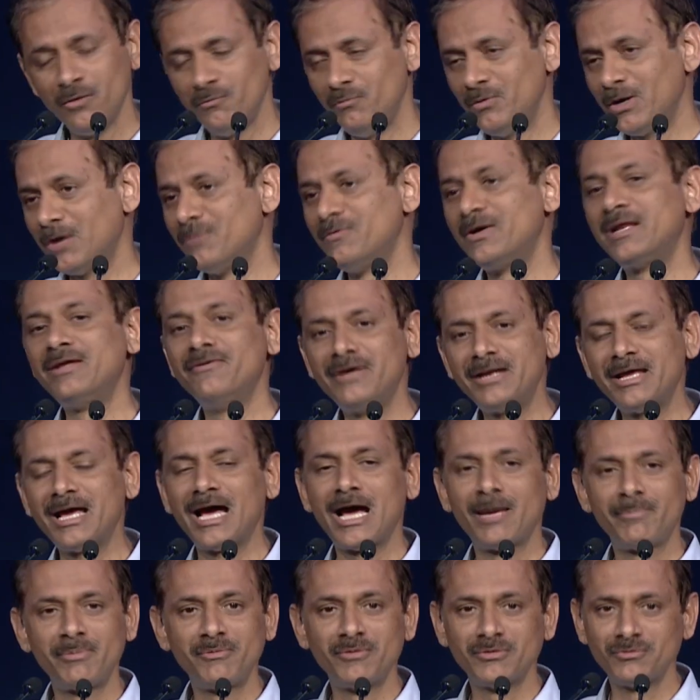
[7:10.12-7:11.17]
We are very, very
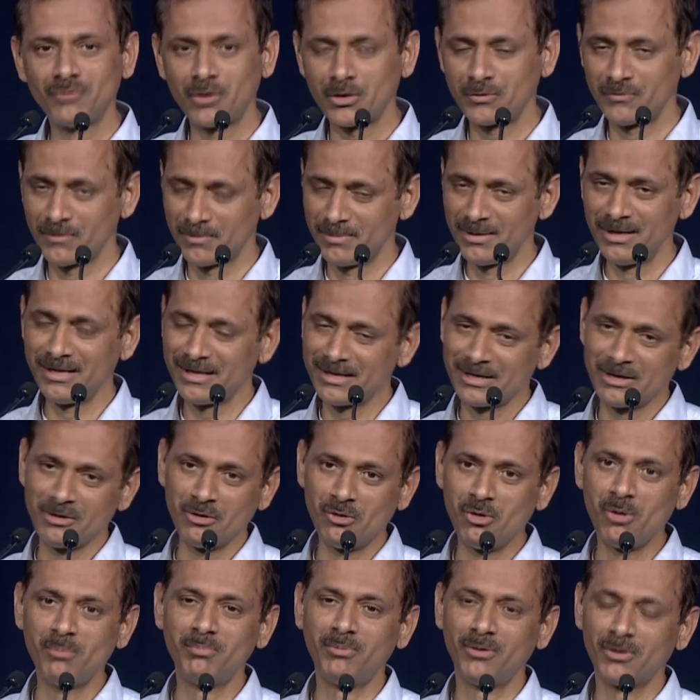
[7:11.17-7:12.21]
happy with what we're building, and I
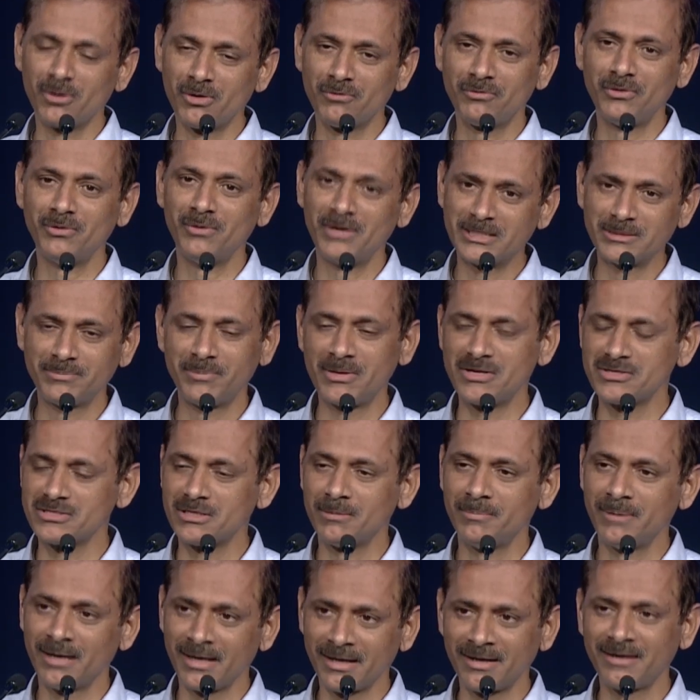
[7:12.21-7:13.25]
hope all of you will experience the
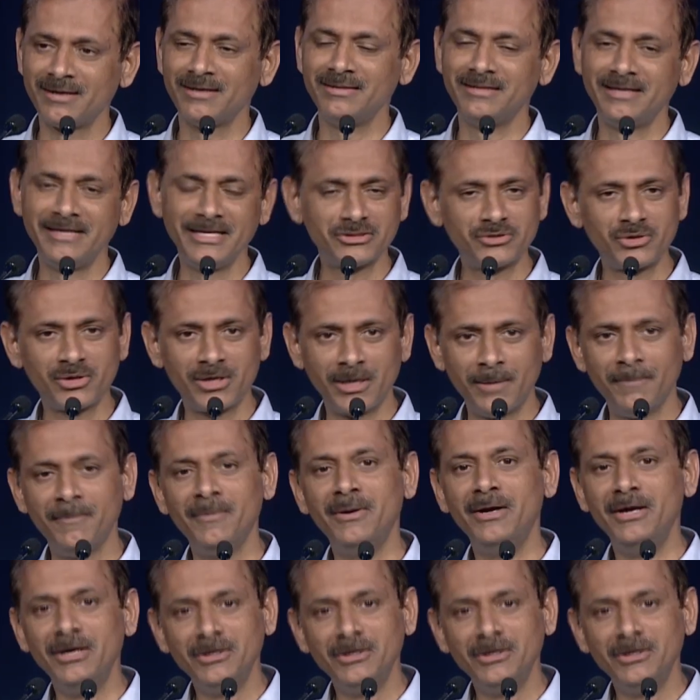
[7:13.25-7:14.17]
bank in the days to come.